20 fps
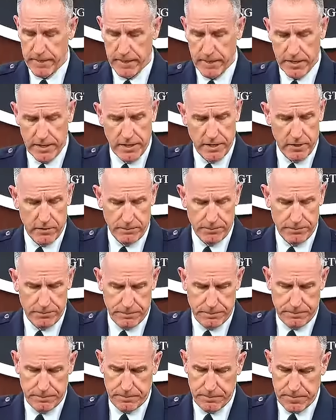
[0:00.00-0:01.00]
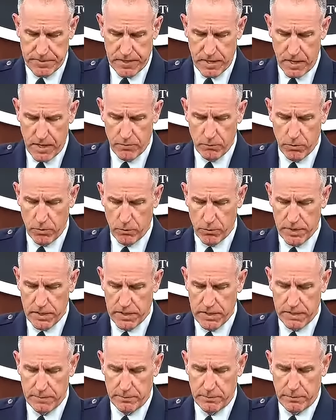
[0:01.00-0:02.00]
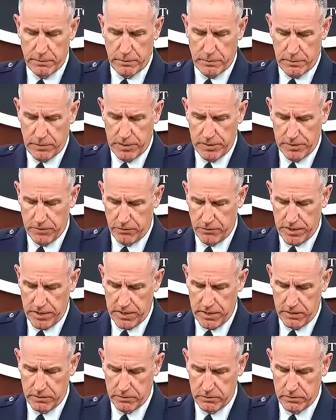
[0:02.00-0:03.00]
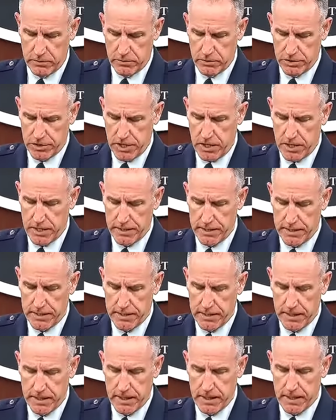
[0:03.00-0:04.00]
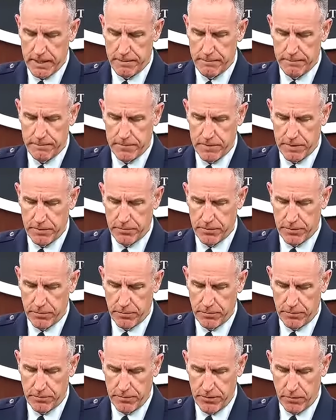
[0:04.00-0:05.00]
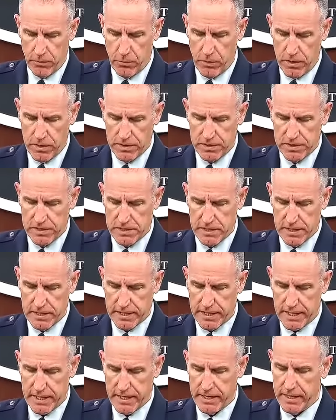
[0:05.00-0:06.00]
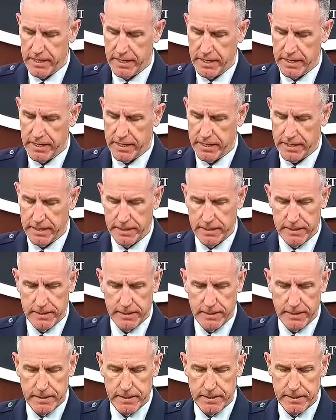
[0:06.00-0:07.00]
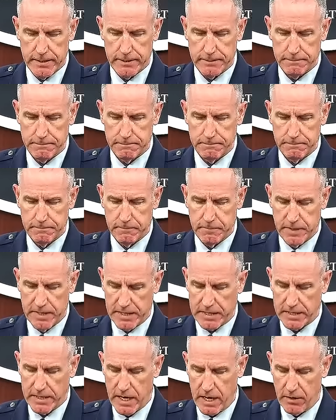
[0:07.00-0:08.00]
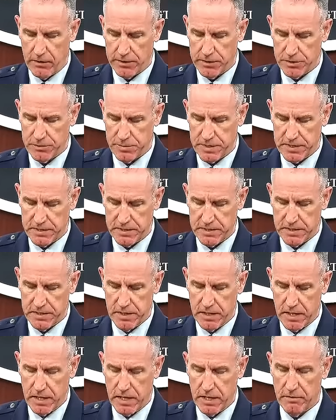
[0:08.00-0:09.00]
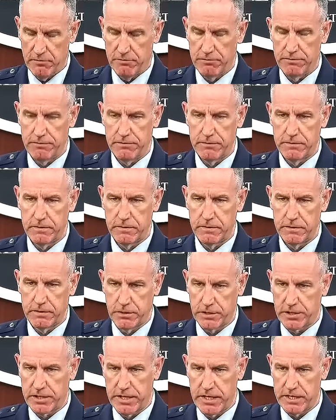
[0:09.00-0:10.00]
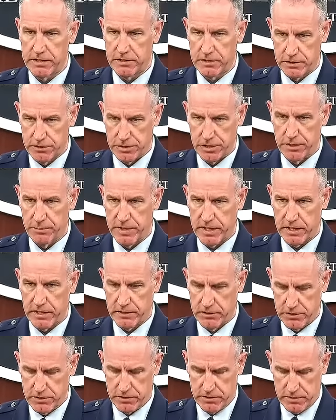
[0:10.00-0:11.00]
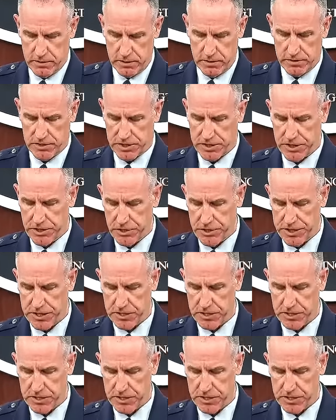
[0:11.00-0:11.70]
You know, beyond what we put in the readout, John, you know, there was, again, a acknowledgement of Turkey's legitimate security